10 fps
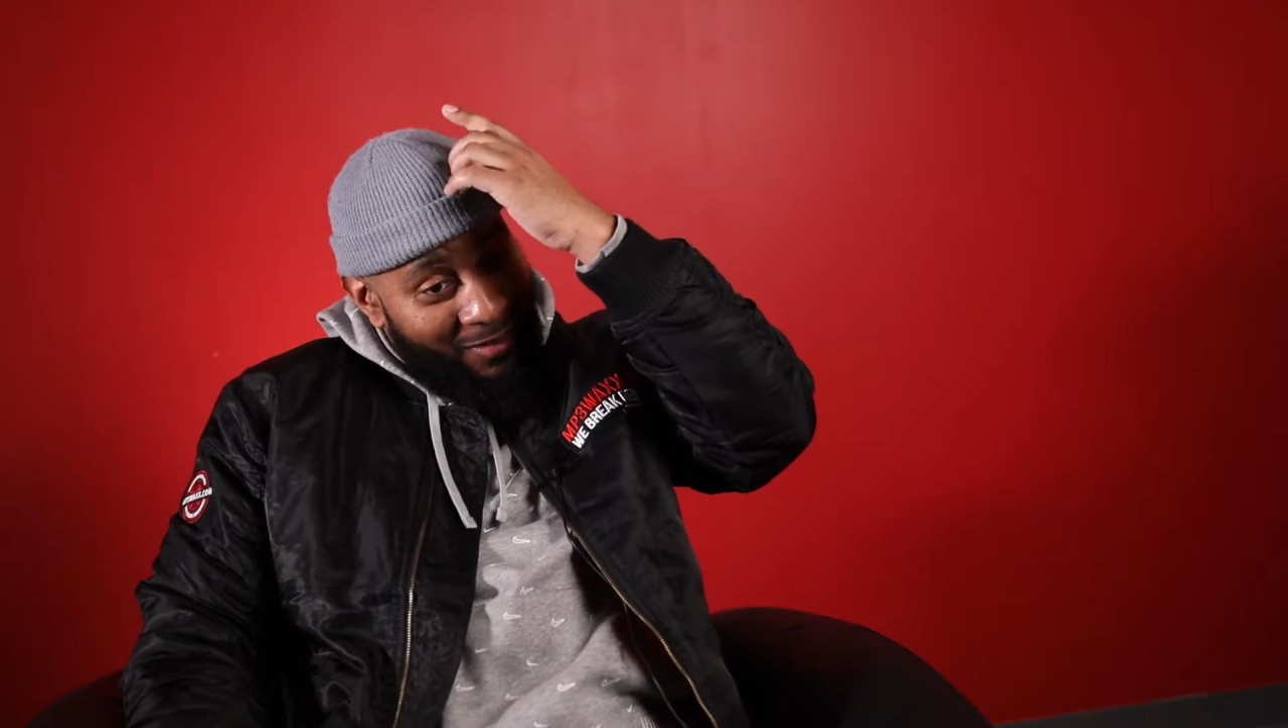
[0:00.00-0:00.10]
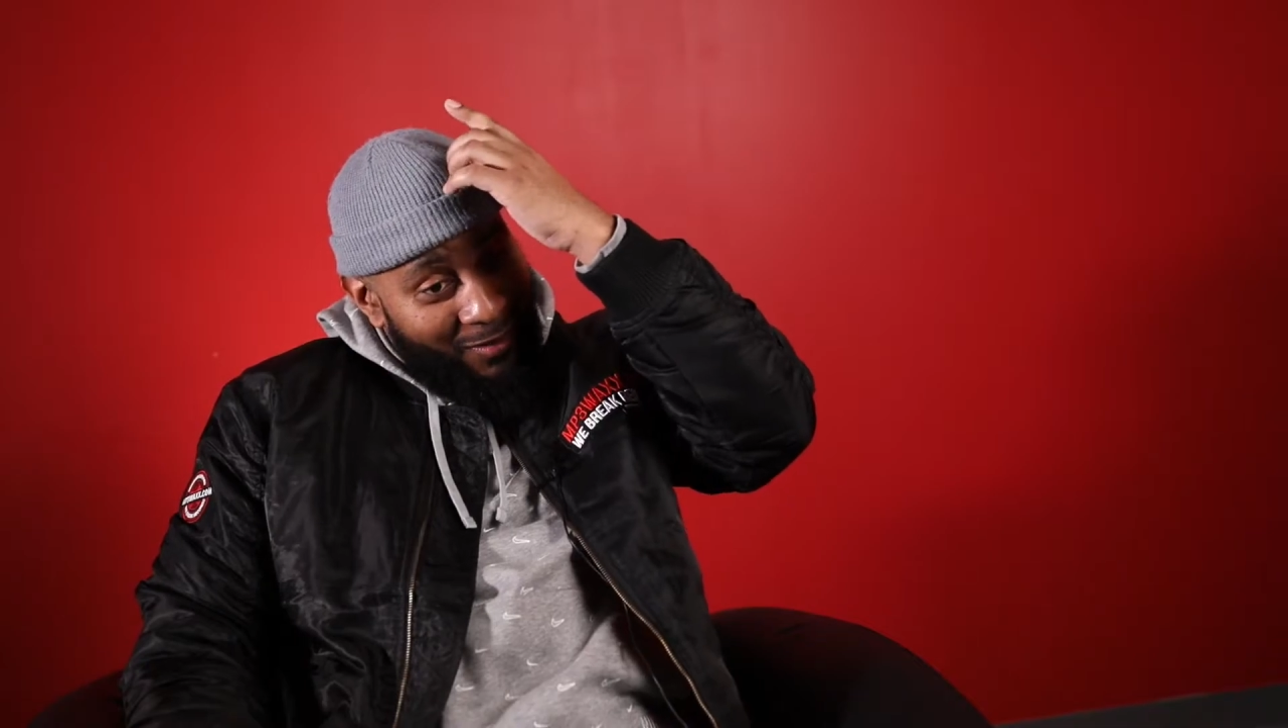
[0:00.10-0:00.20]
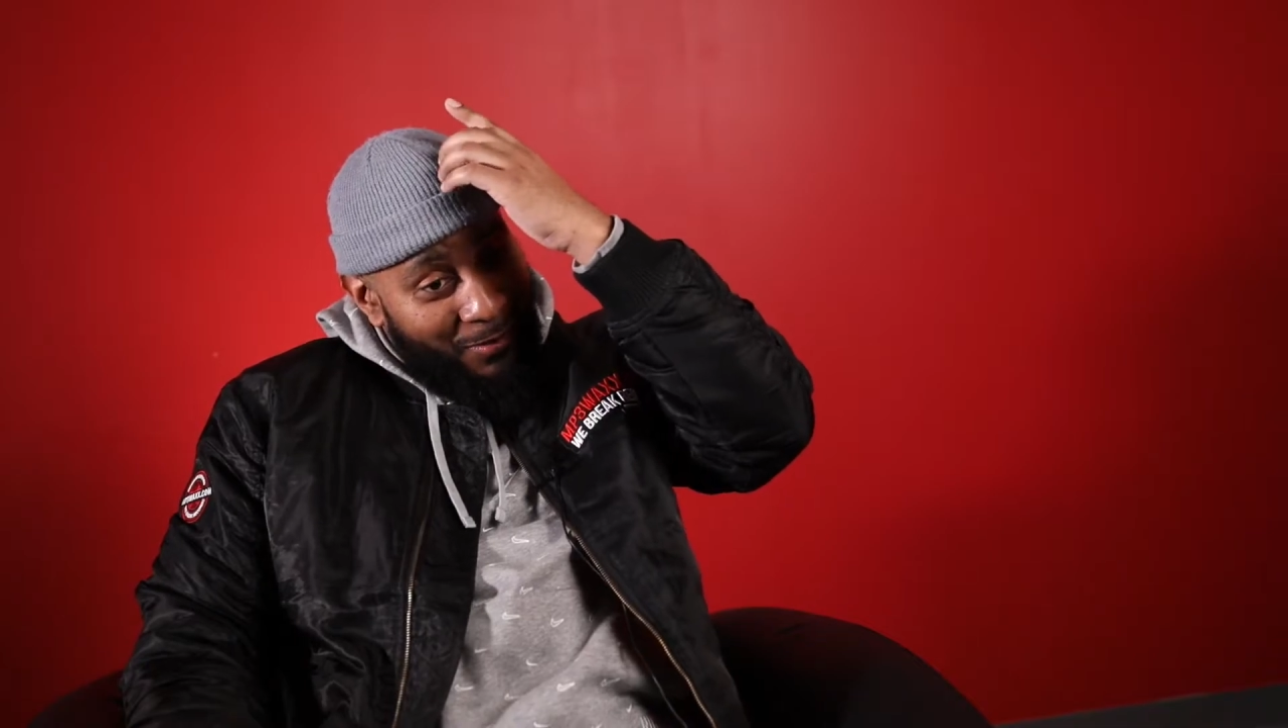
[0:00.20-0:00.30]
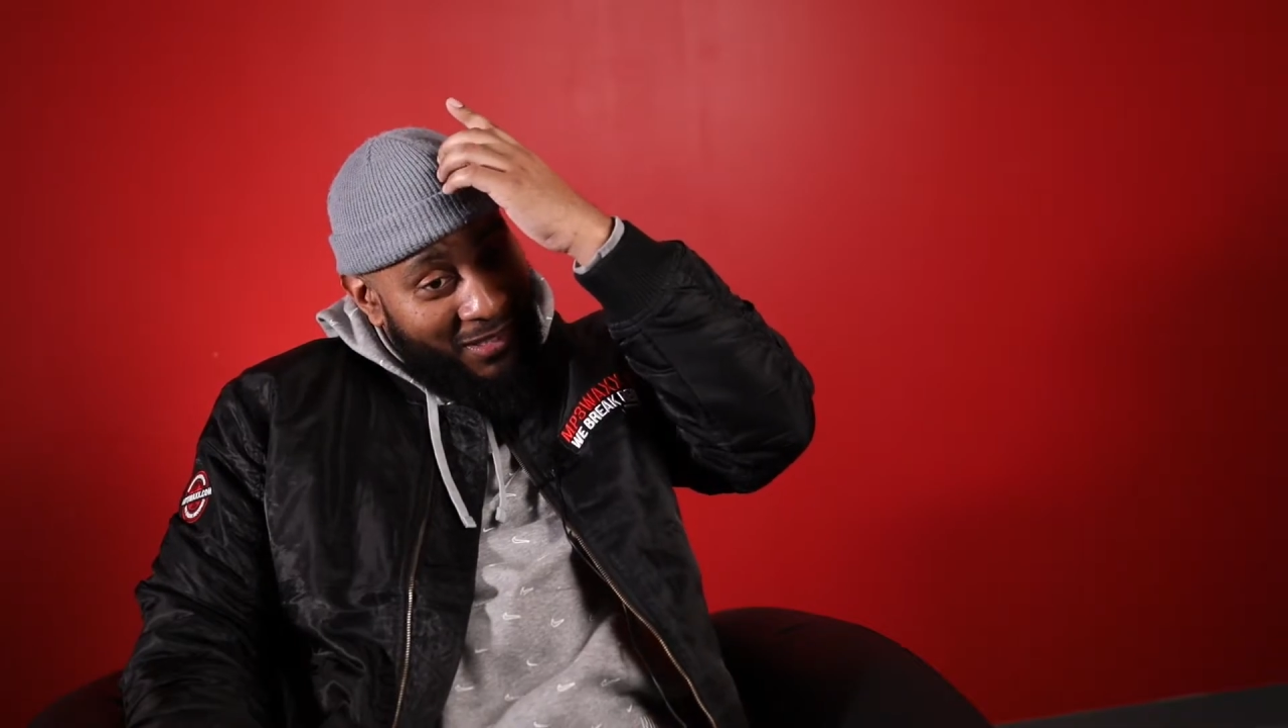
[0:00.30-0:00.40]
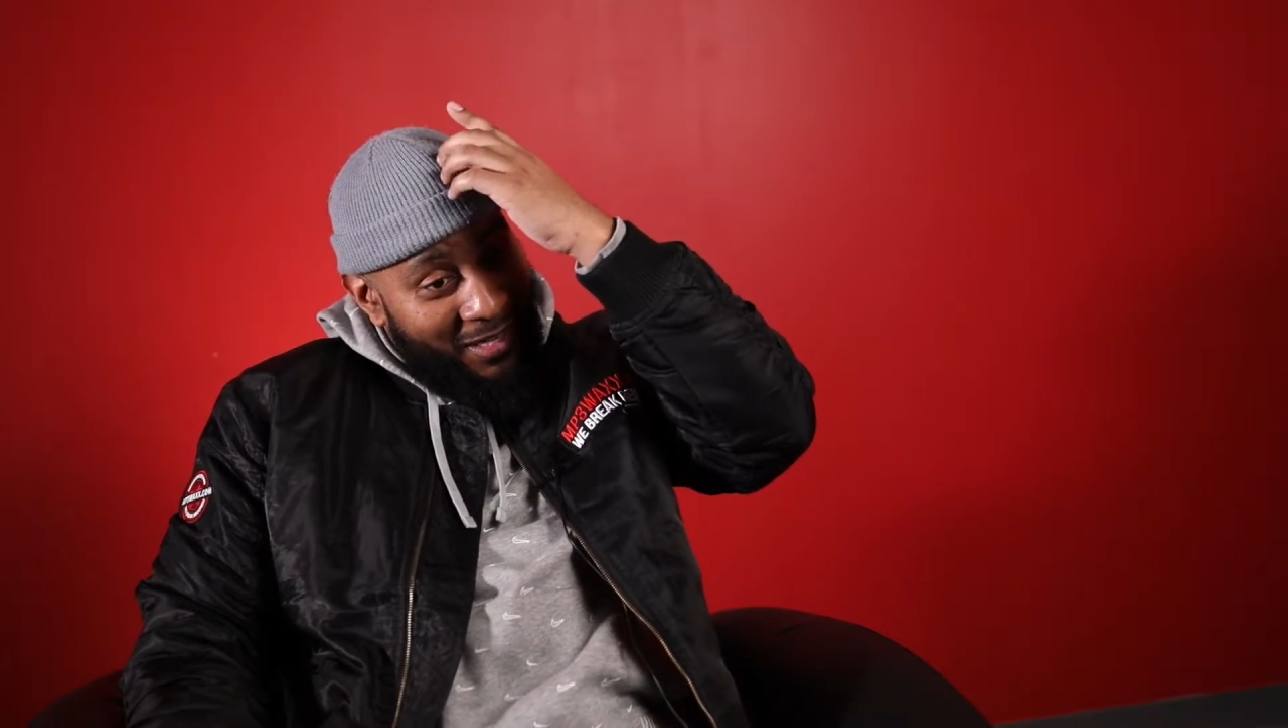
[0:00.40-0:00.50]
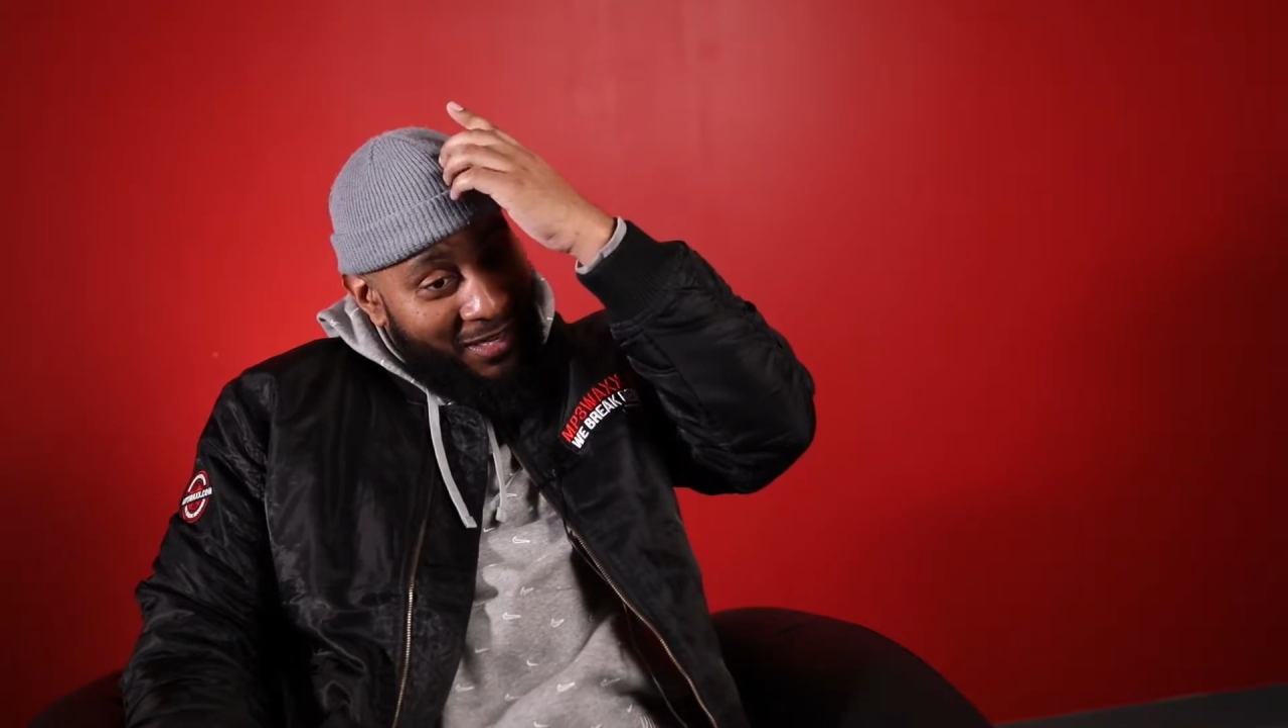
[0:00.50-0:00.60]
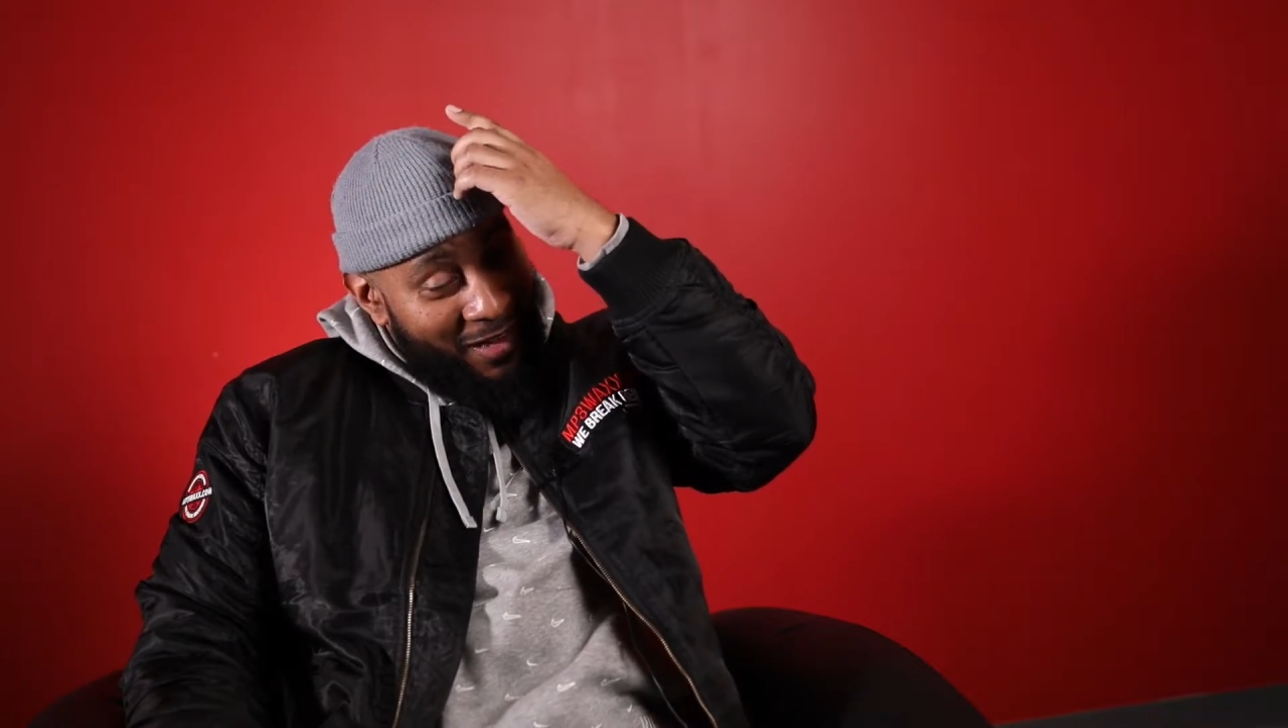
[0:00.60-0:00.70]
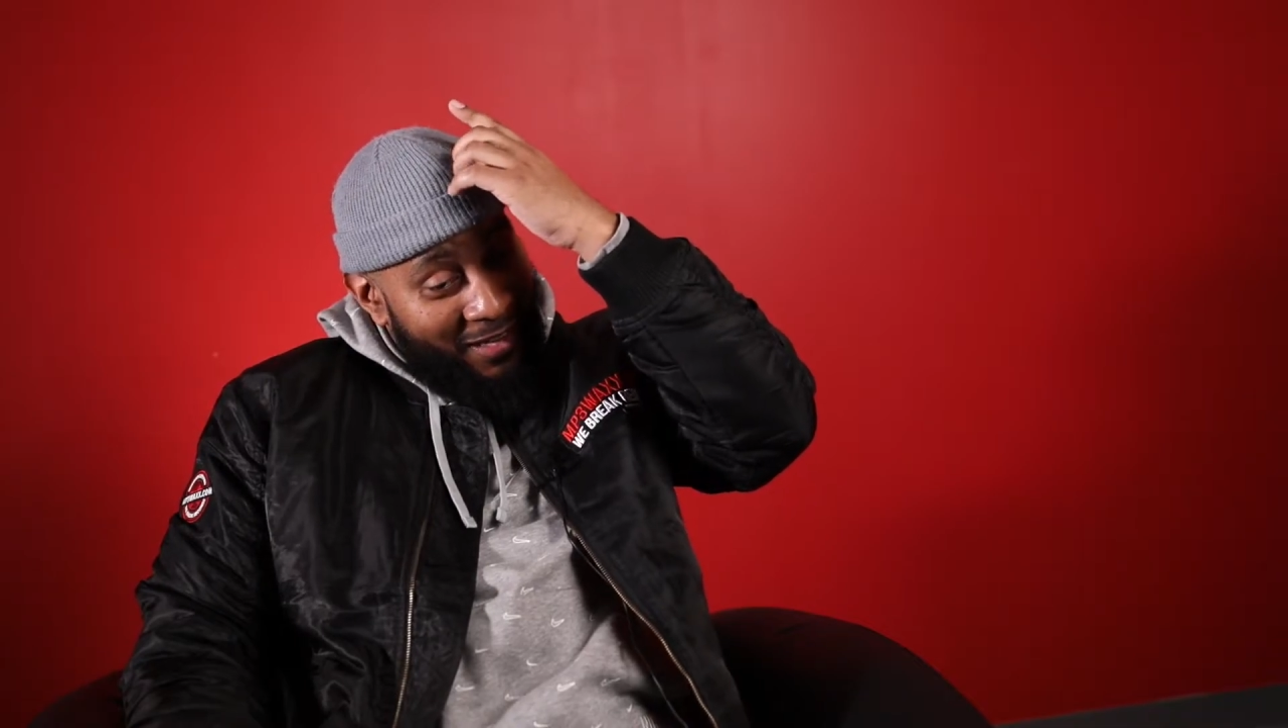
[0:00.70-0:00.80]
You know what I'm saying?